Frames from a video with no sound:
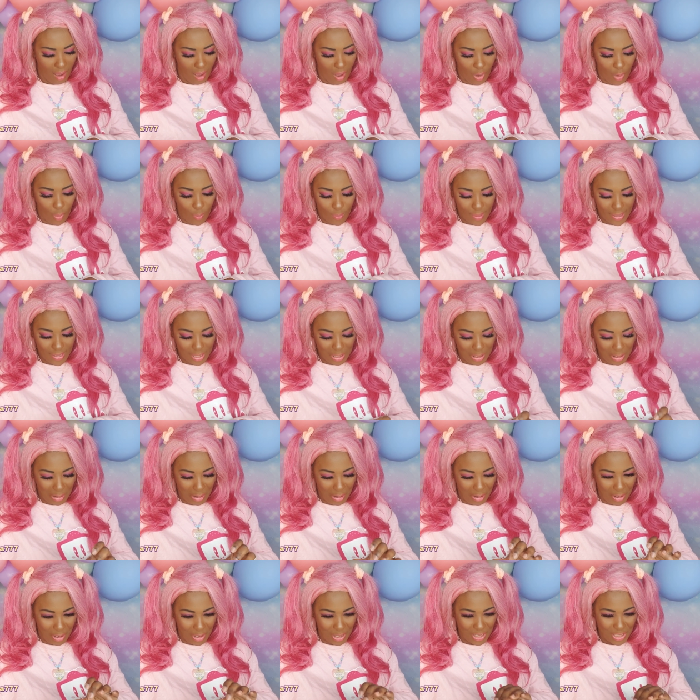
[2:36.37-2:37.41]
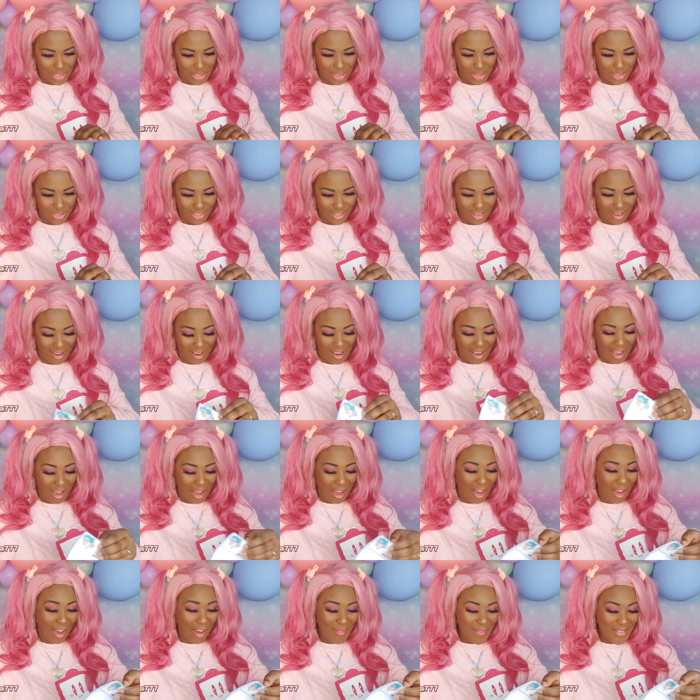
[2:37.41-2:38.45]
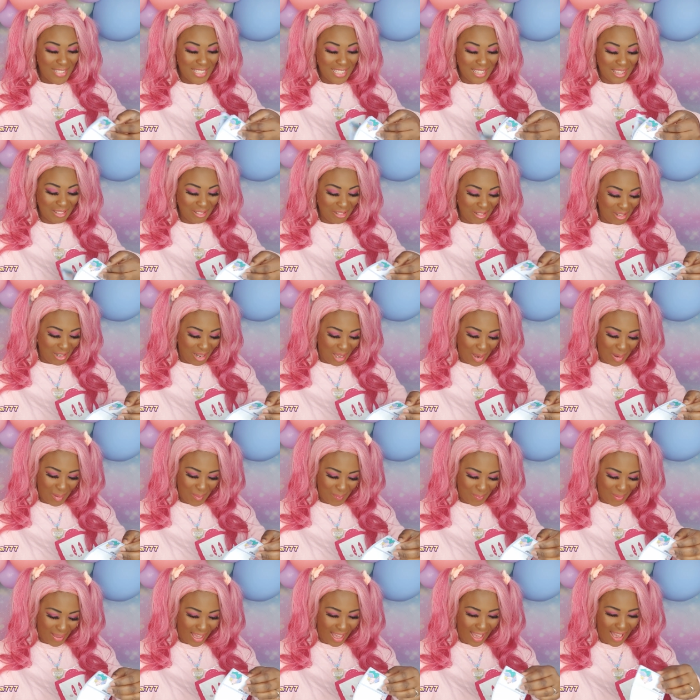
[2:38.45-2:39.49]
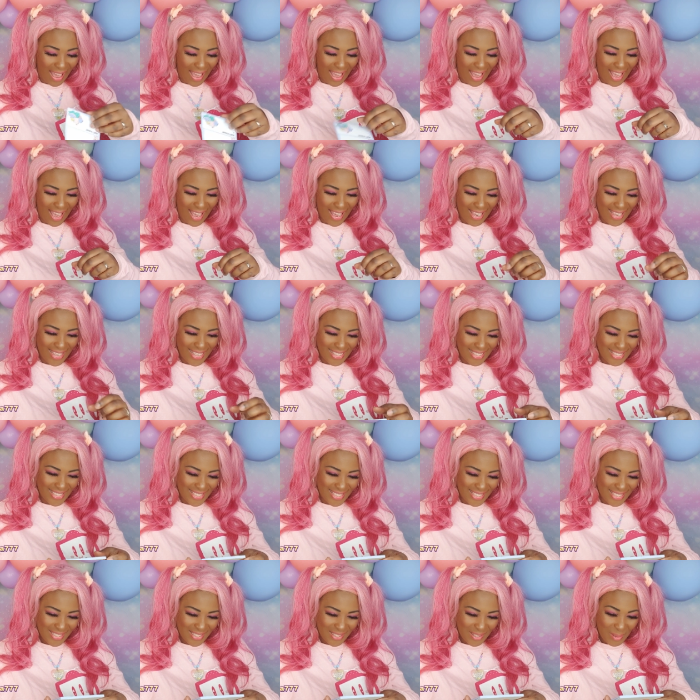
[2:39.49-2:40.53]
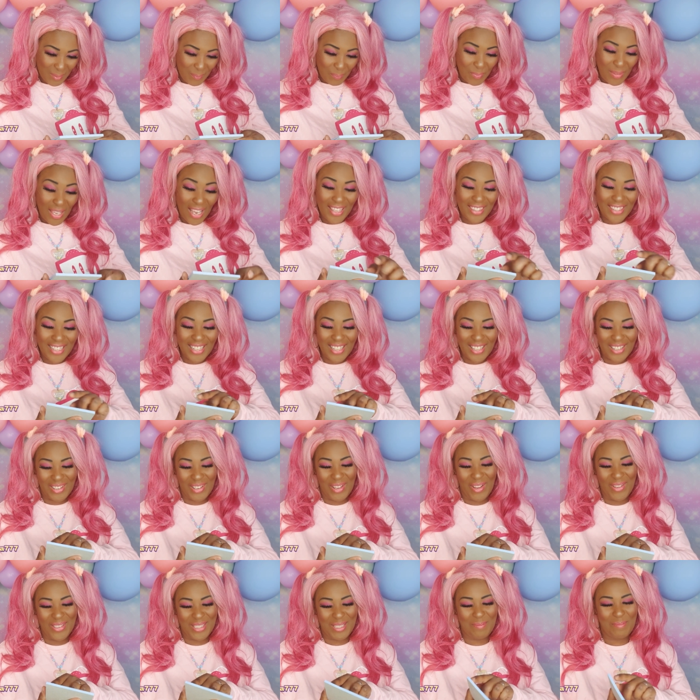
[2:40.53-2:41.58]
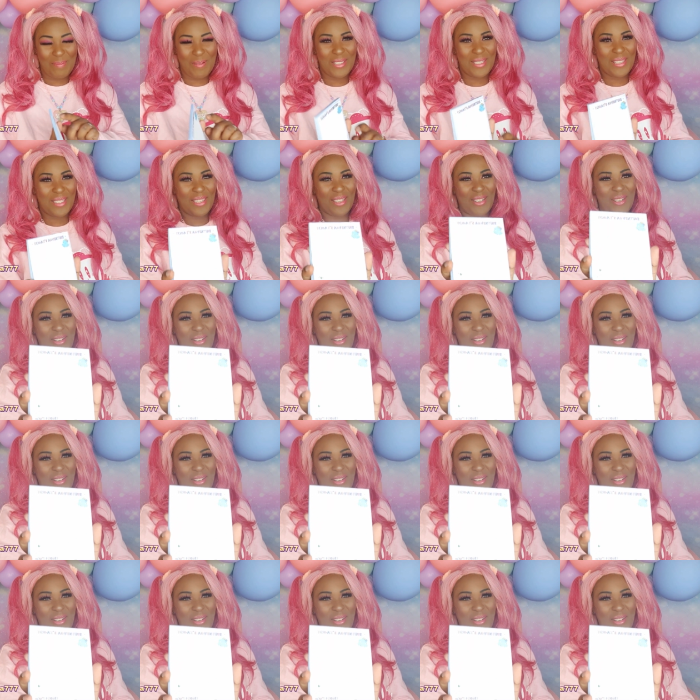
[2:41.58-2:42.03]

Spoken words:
Oh my gosh. Oh, it's a little notepad. And the little octopus in